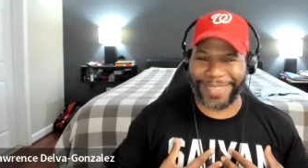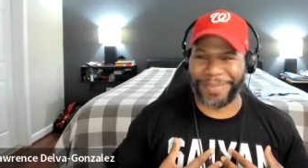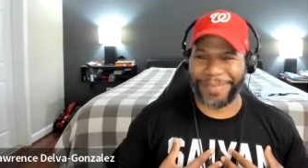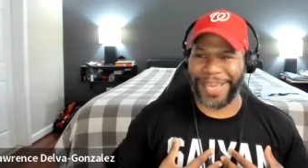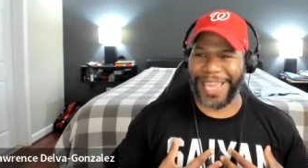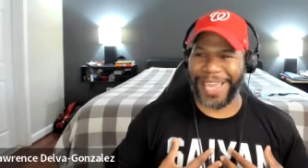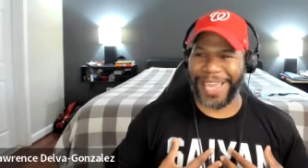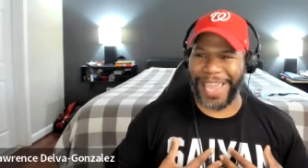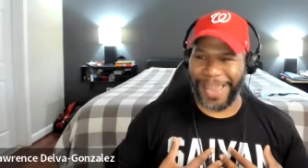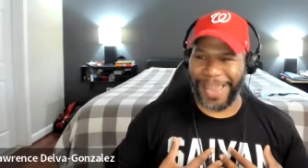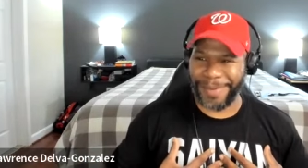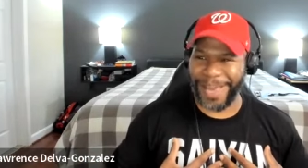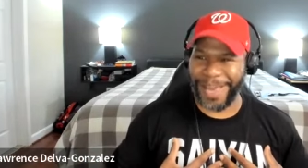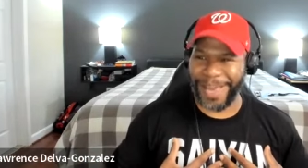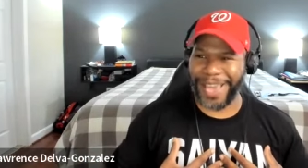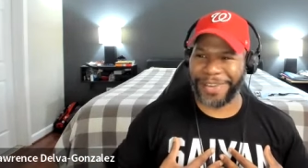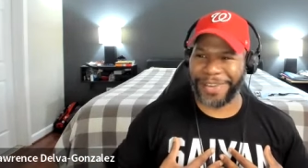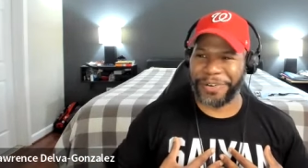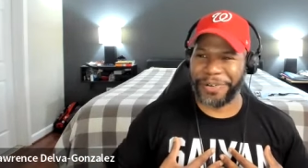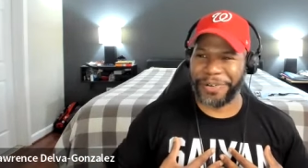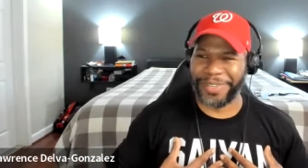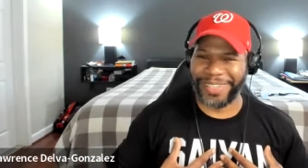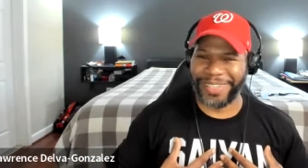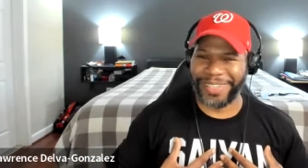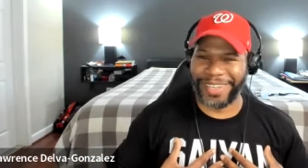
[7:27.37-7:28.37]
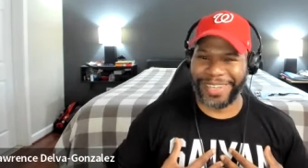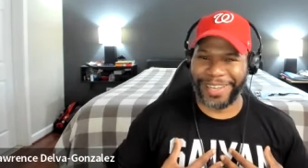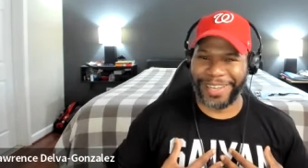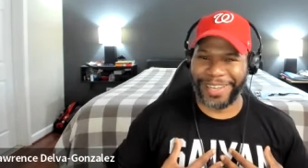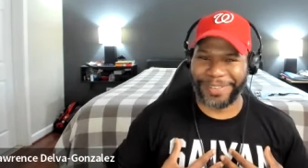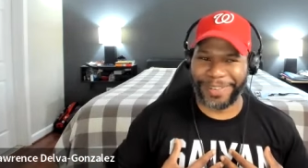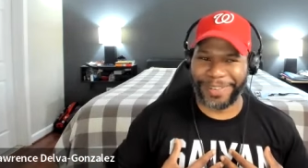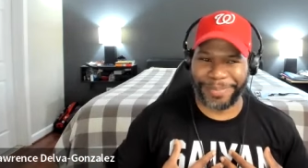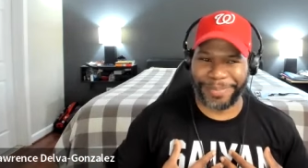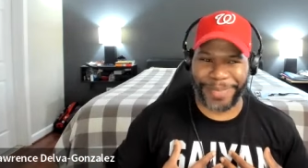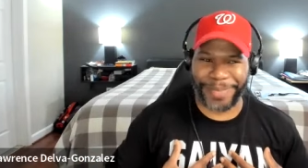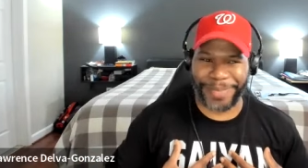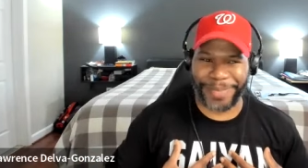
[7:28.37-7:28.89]
I'm like, am I going to the
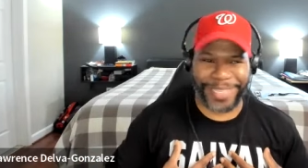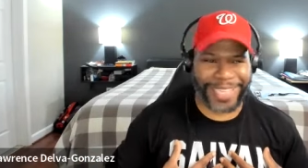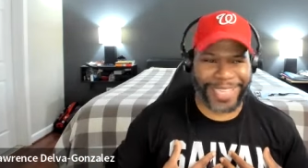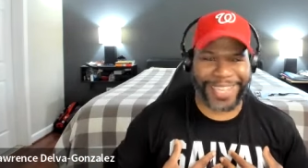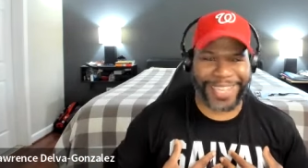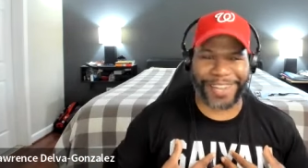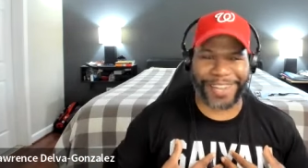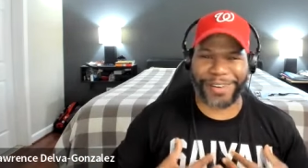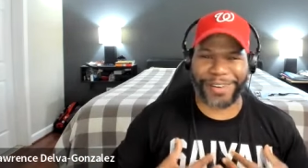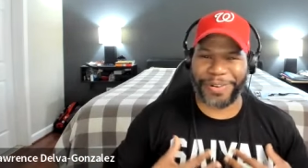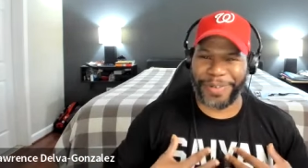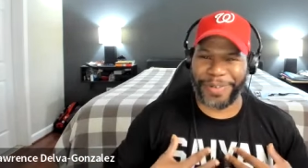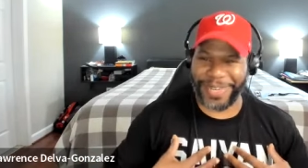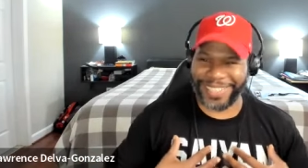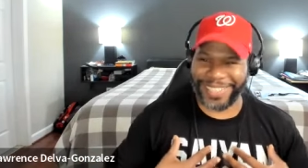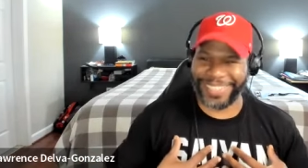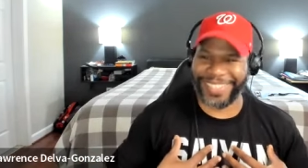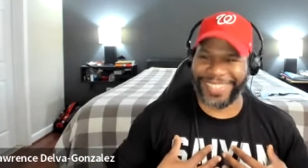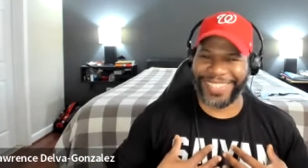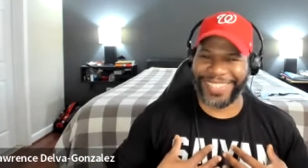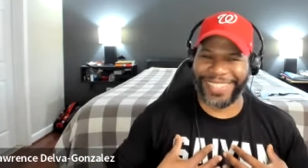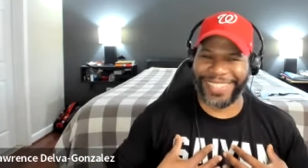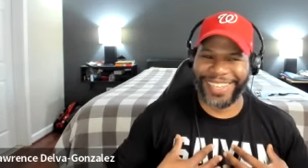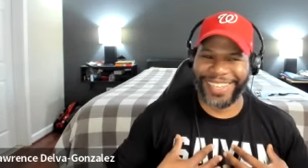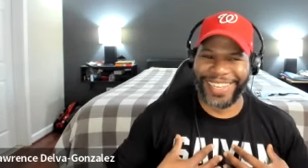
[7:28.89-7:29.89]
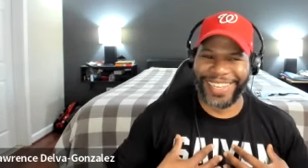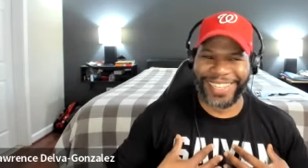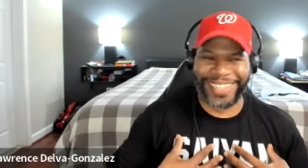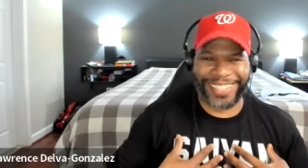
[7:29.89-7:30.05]
in-laws place? That's not a question.